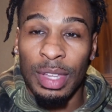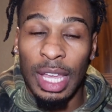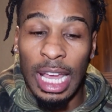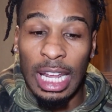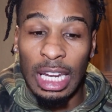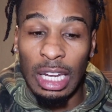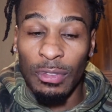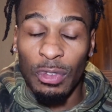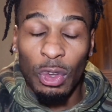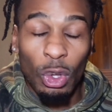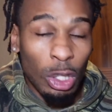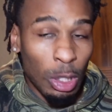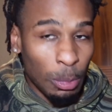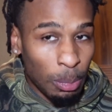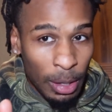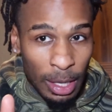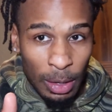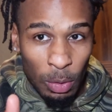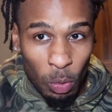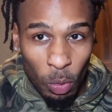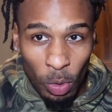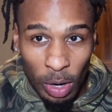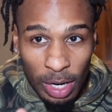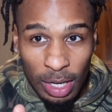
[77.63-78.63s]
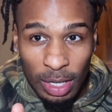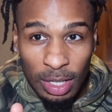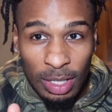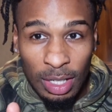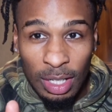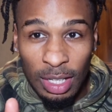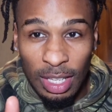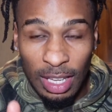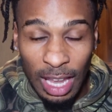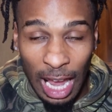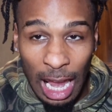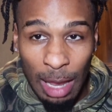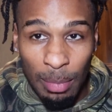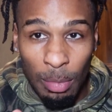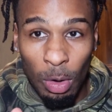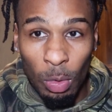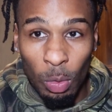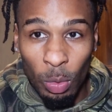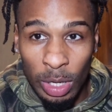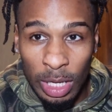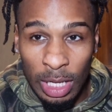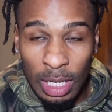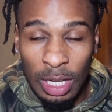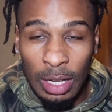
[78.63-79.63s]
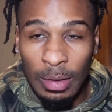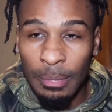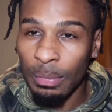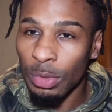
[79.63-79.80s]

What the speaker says: And if you only play 1 game a week,